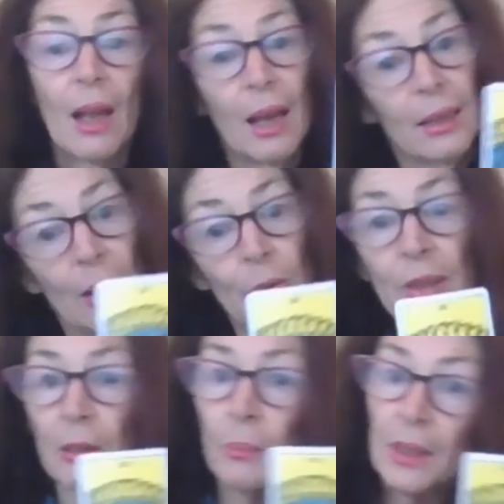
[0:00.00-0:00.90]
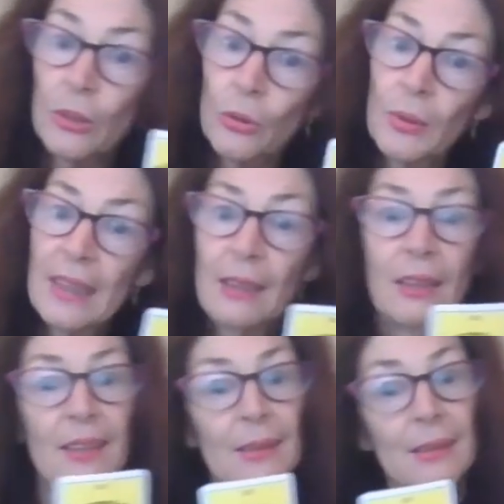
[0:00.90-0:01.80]
are going to be doing
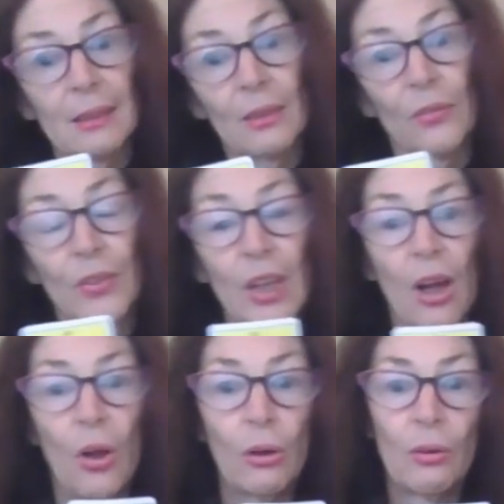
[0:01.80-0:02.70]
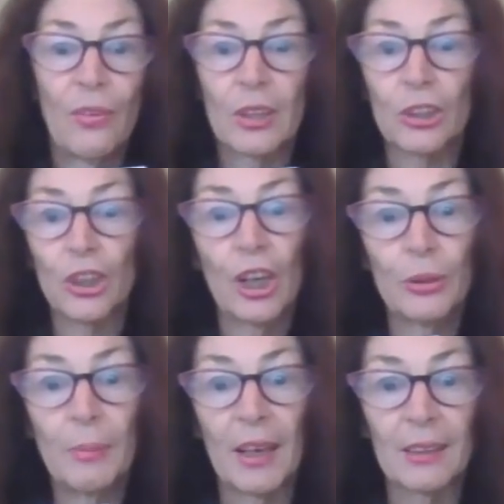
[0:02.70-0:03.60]
this for the whole of
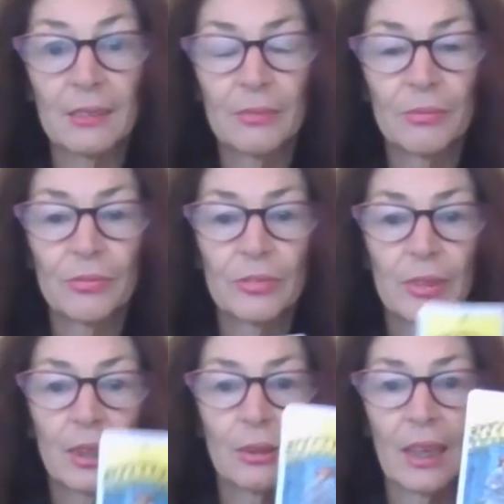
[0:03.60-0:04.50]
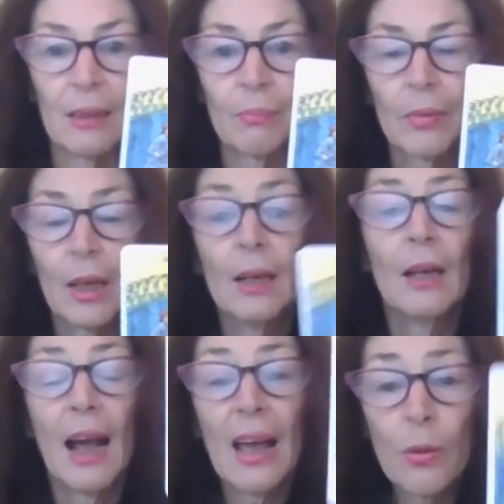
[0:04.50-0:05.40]
October. Okay.
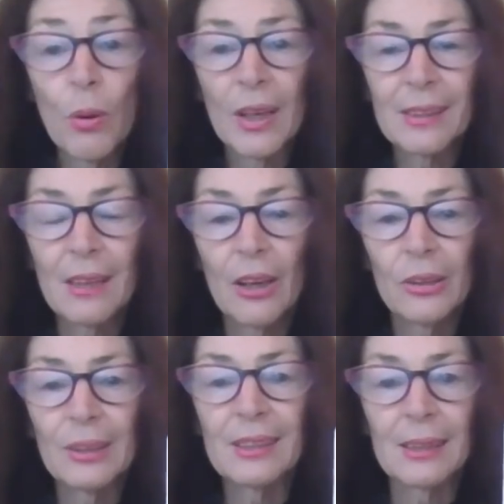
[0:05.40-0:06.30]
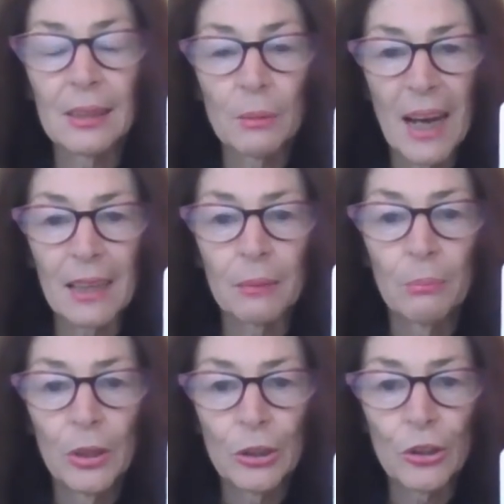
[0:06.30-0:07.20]
Otherwise known as the smug
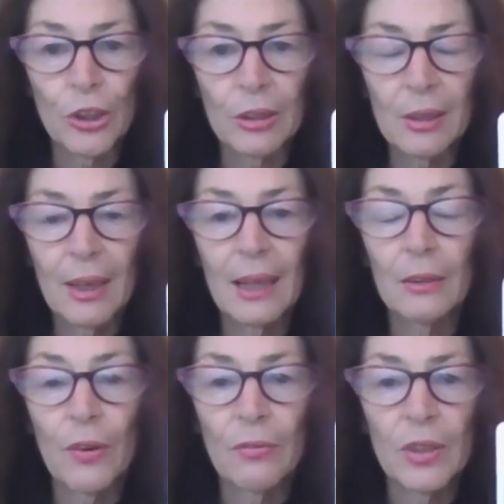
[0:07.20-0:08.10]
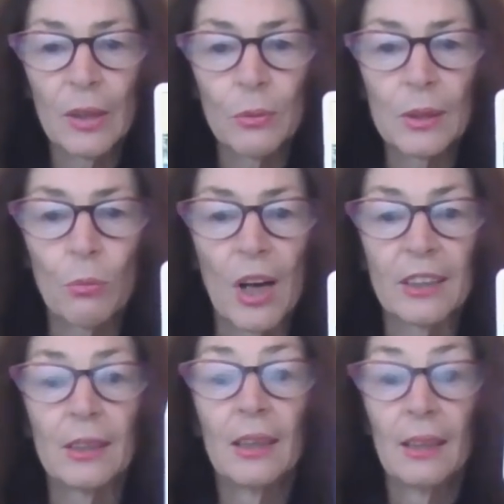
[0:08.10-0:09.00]
merchant, and if ever there was
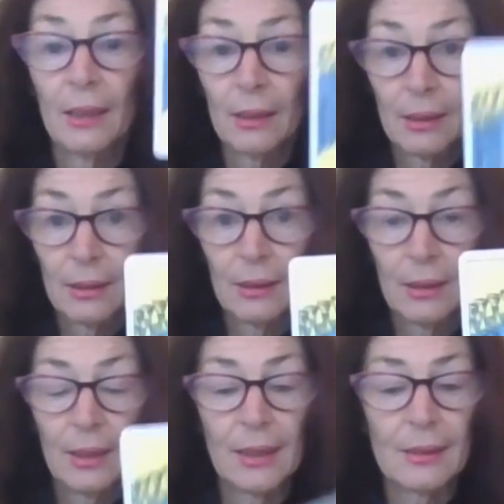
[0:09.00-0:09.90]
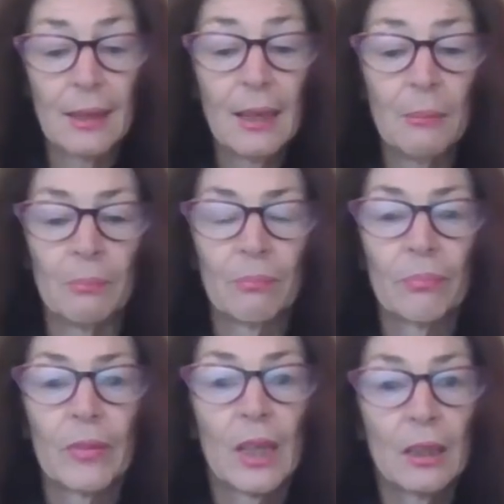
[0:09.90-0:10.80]
one, it's him.
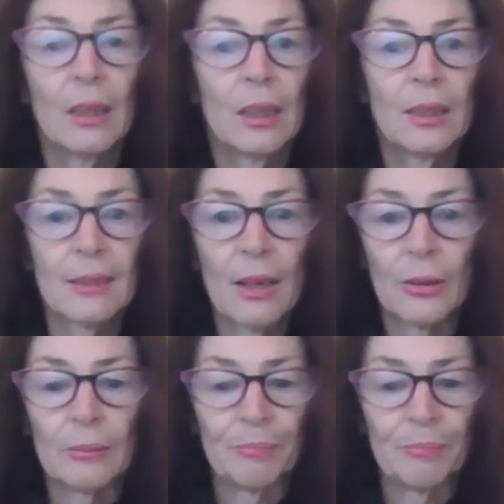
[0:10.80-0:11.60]
So,